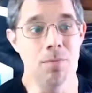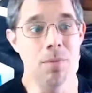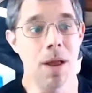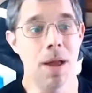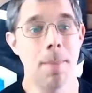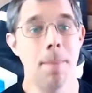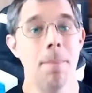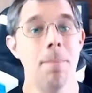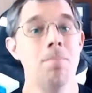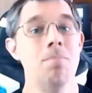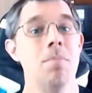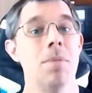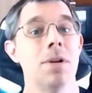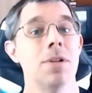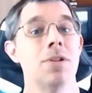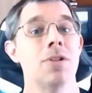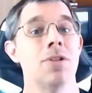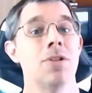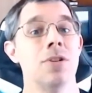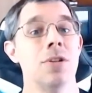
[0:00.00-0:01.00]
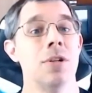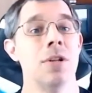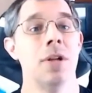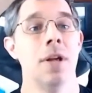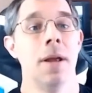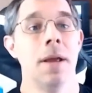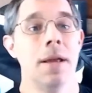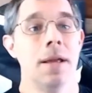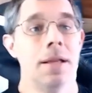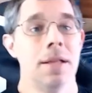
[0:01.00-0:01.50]
a much
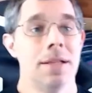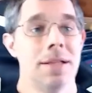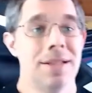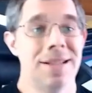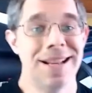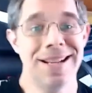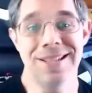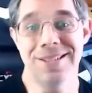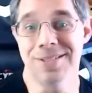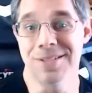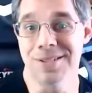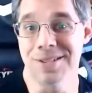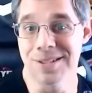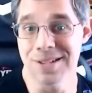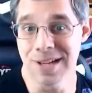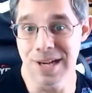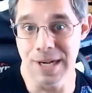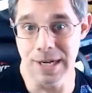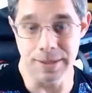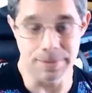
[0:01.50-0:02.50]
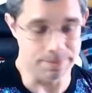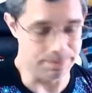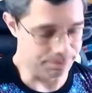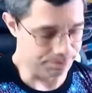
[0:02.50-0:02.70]
nicer snack.